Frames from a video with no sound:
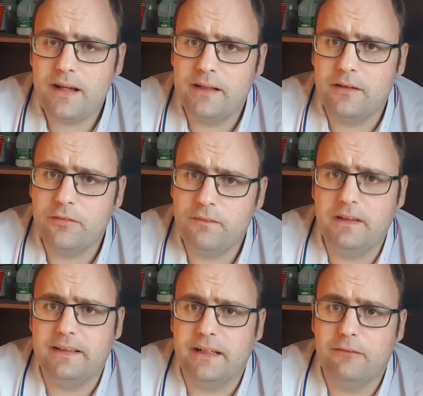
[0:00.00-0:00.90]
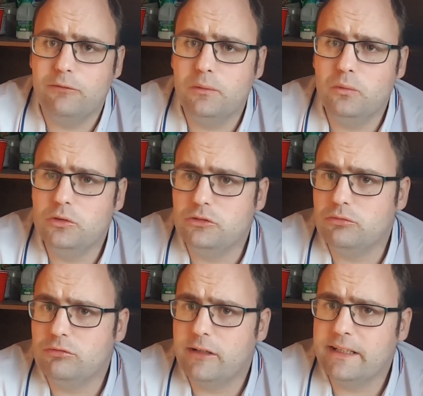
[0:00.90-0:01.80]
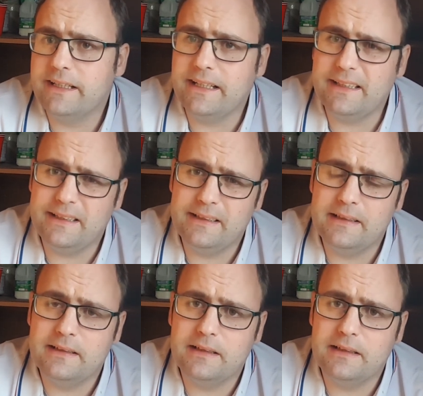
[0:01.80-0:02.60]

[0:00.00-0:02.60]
and I think that will run in,